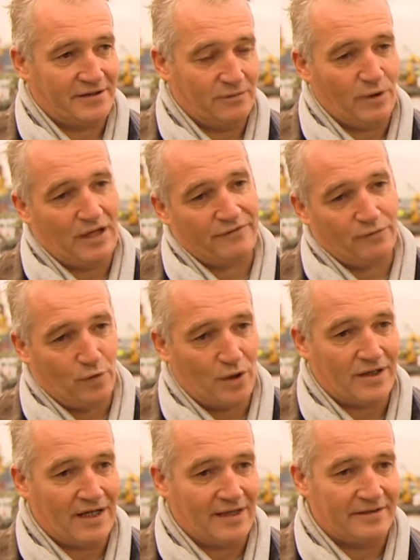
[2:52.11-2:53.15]
We have to work
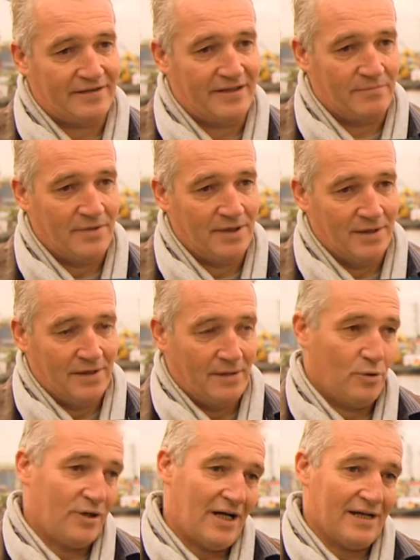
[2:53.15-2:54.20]
like a team,
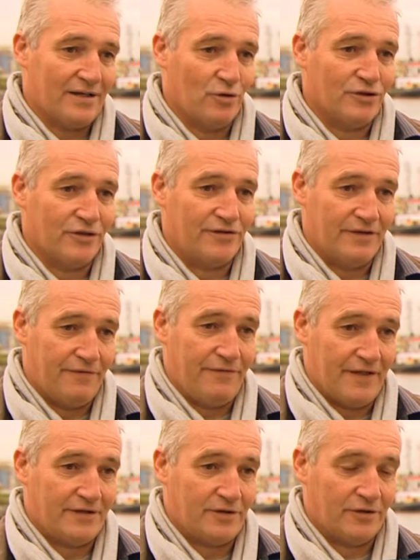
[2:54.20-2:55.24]
but I can also see
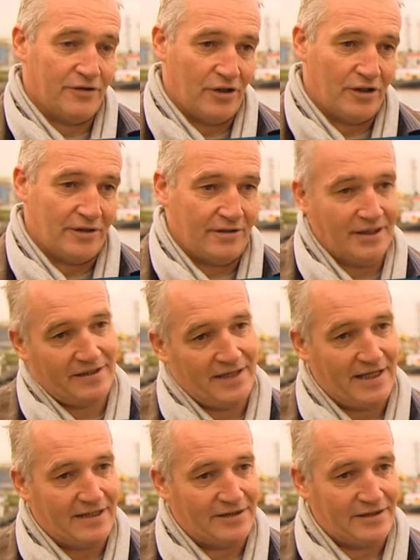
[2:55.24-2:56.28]
things on the tug that he
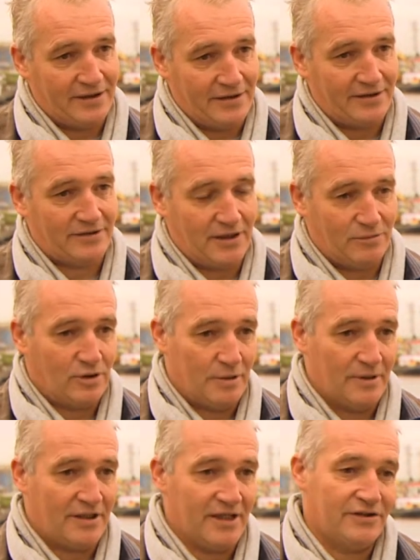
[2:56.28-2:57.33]
can see, so
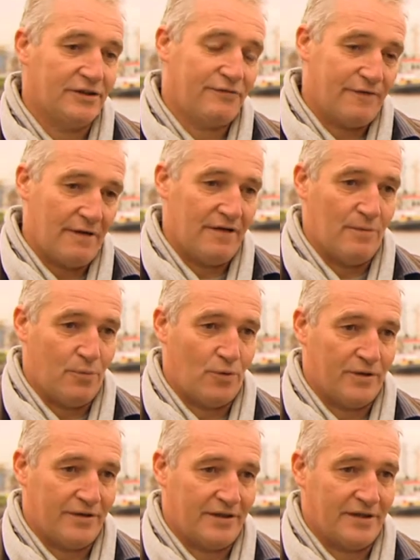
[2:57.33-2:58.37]
communication is very
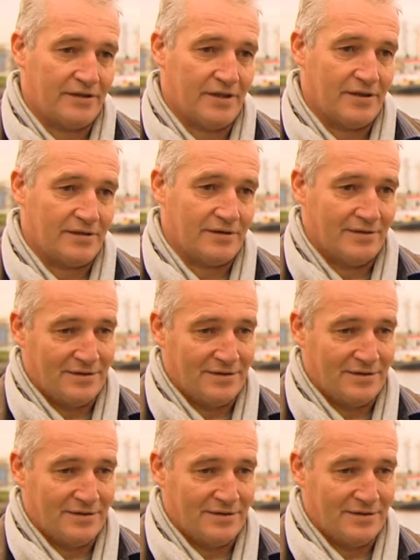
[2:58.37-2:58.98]
important in this case.